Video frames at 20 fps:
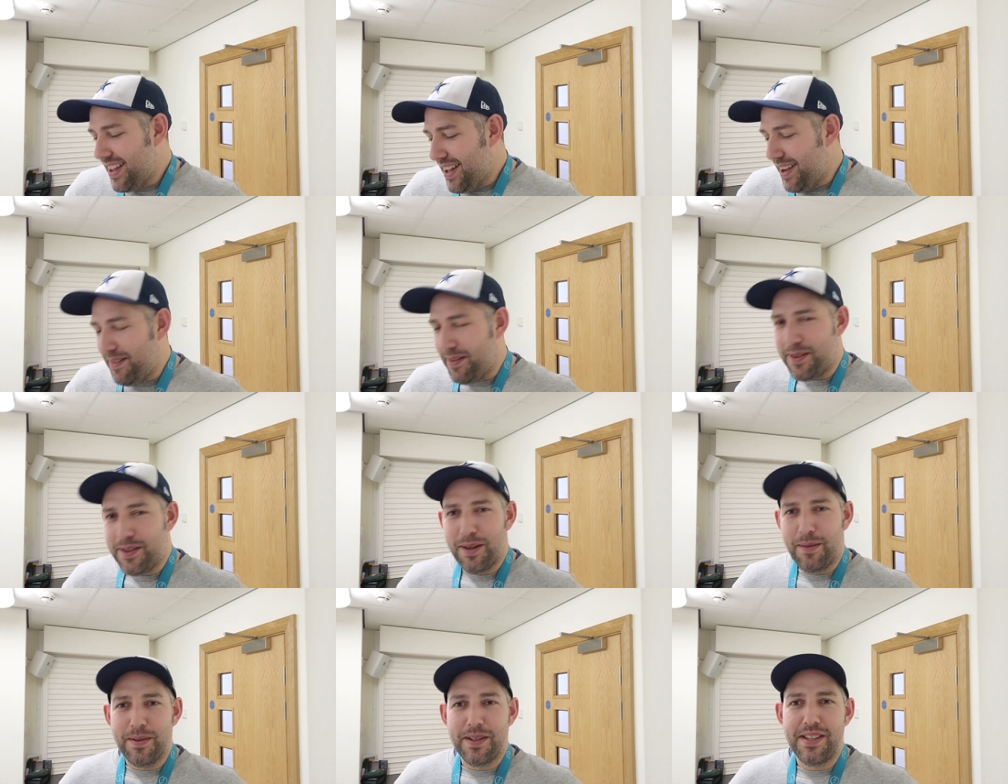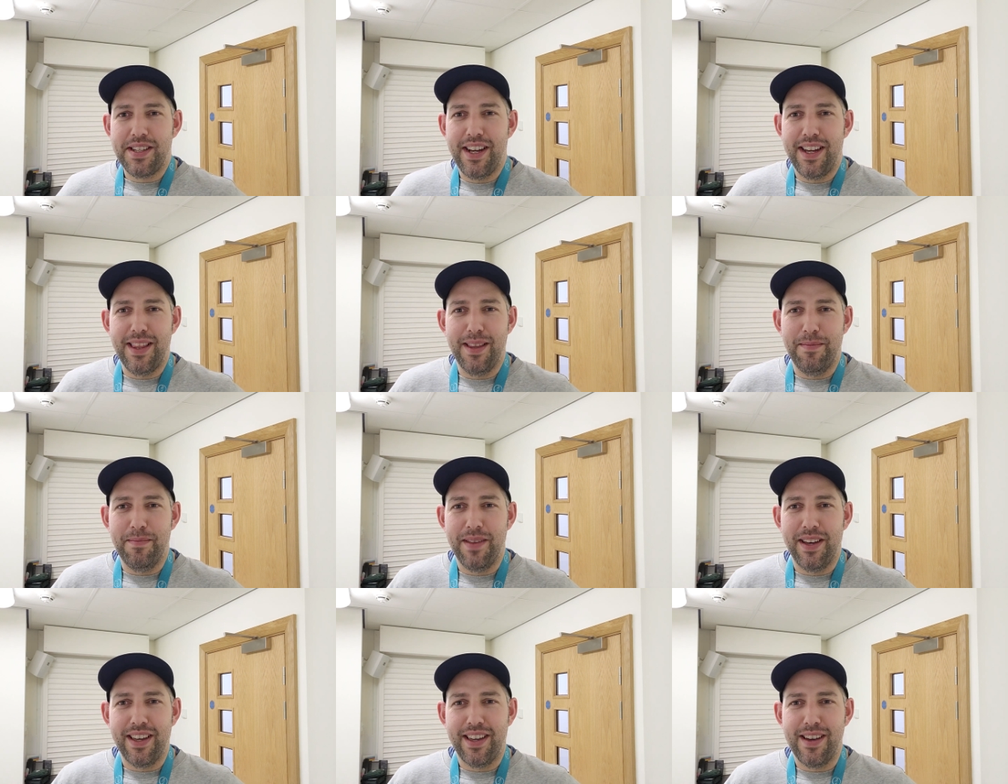every time I say
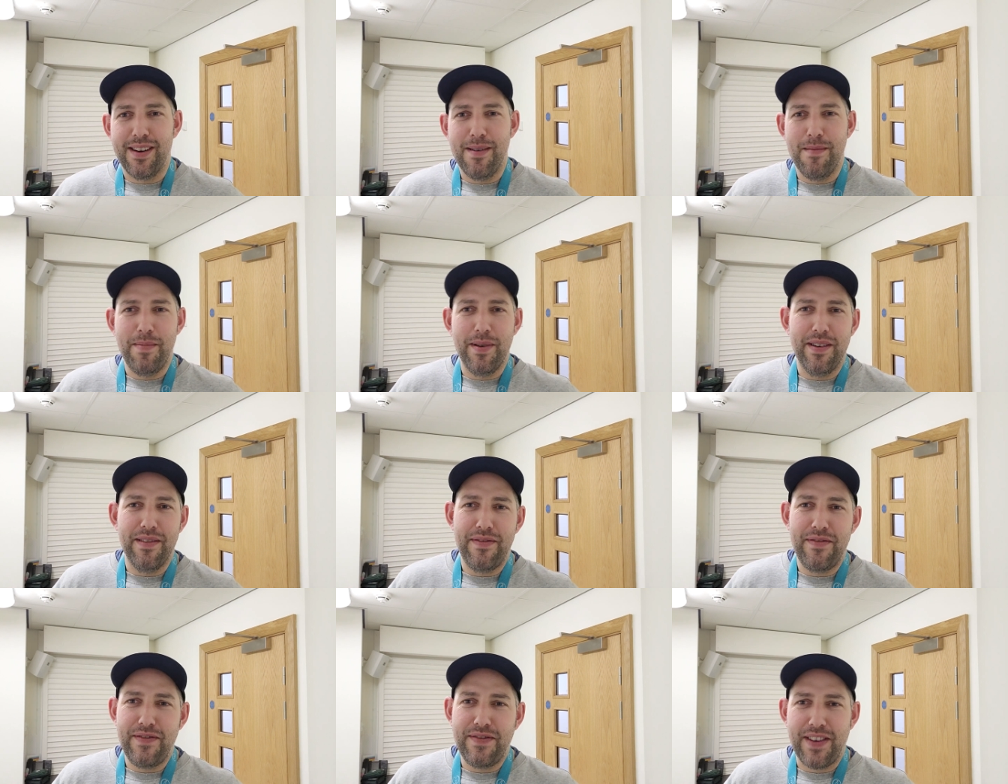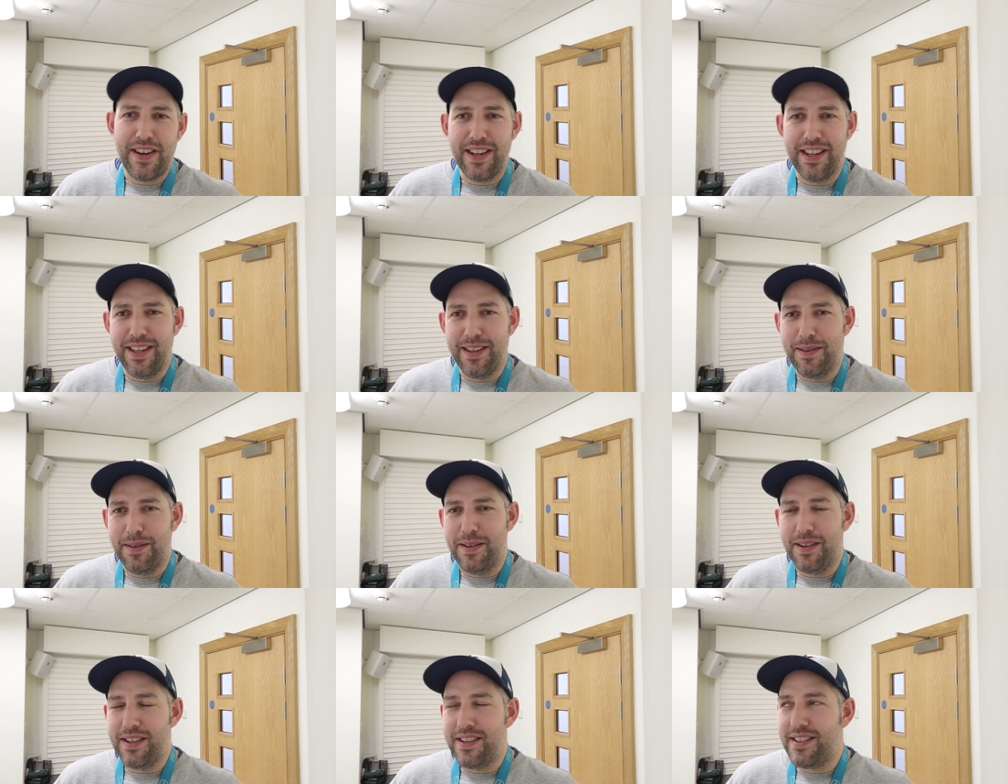them they go a bit funny
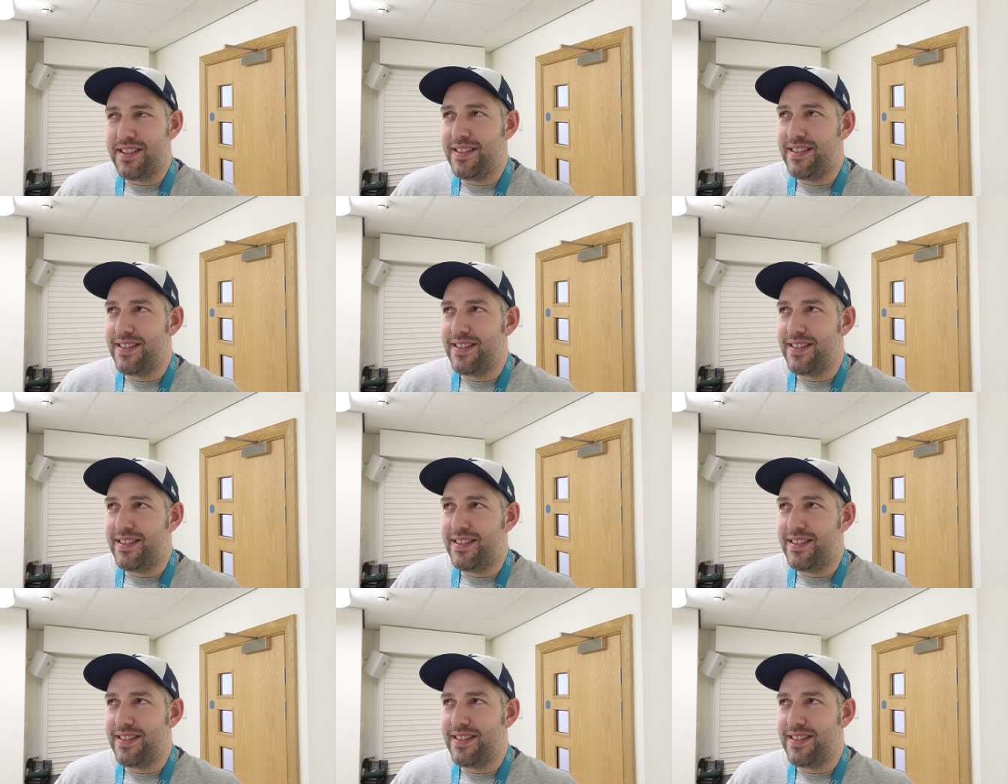or I